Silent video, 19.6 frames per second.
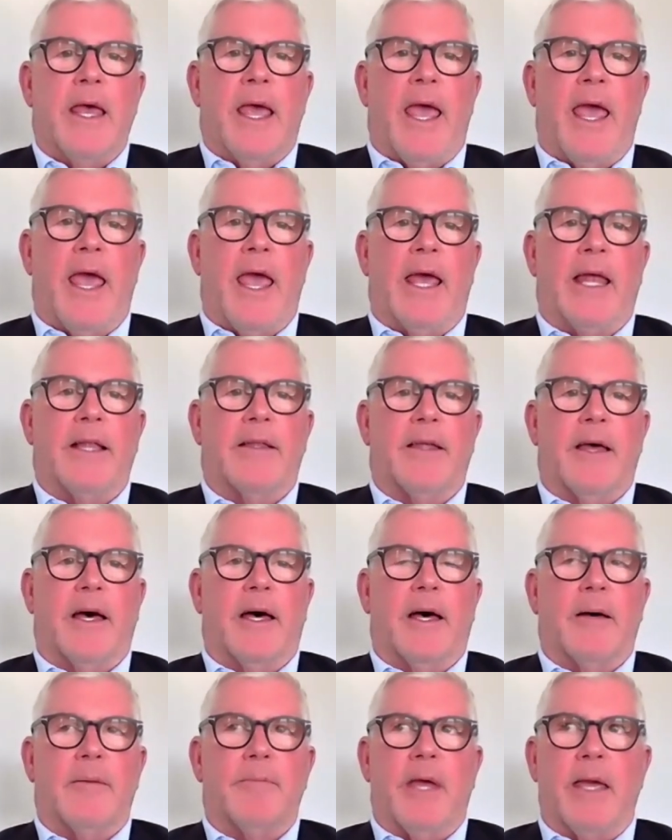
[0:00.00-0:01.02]
and
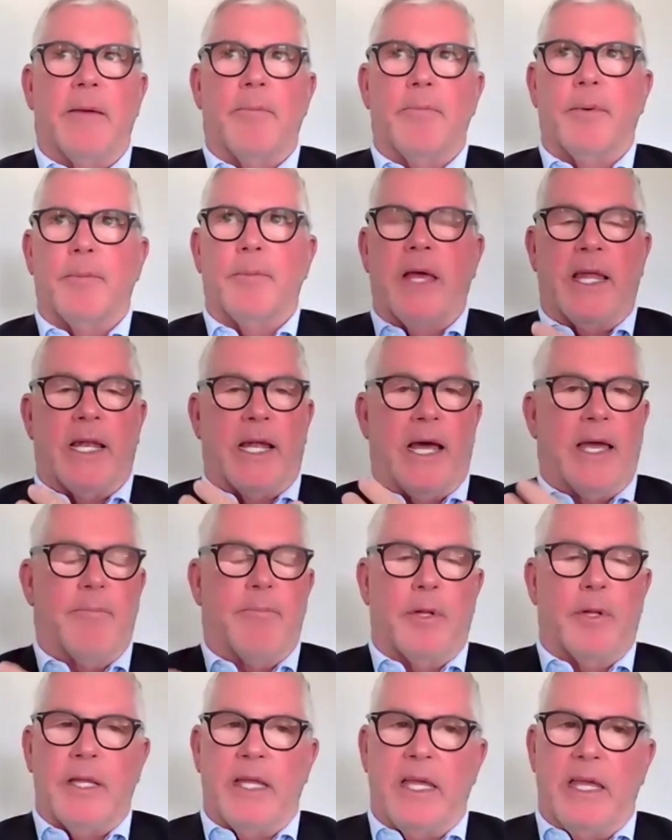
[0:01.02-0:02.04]
uh, and and I
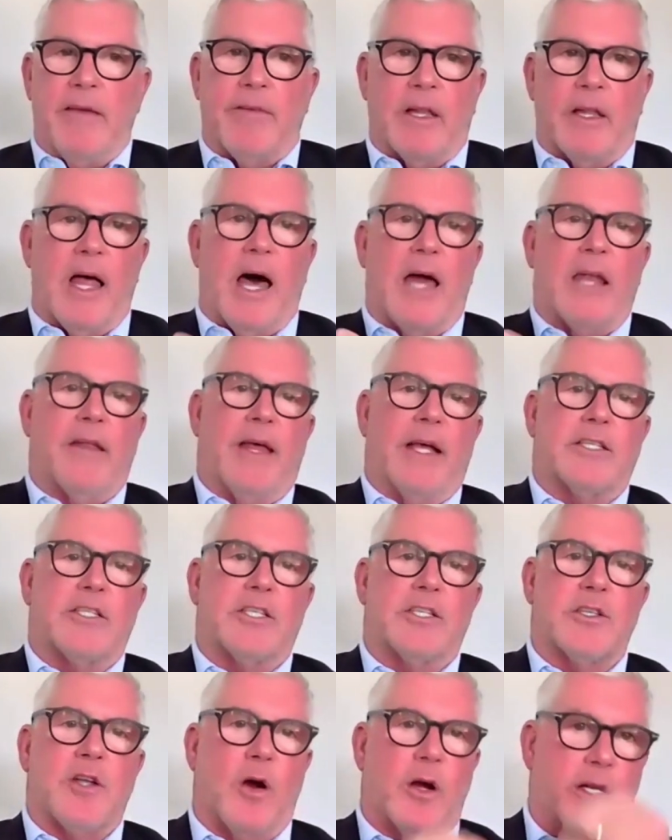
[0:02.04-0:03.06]
believe a lot of that
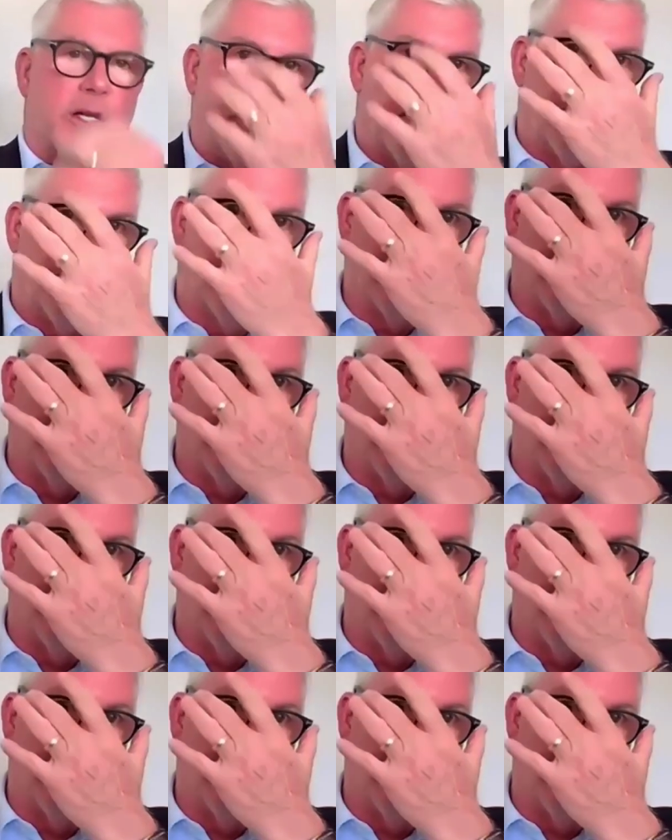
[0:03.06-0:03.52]
started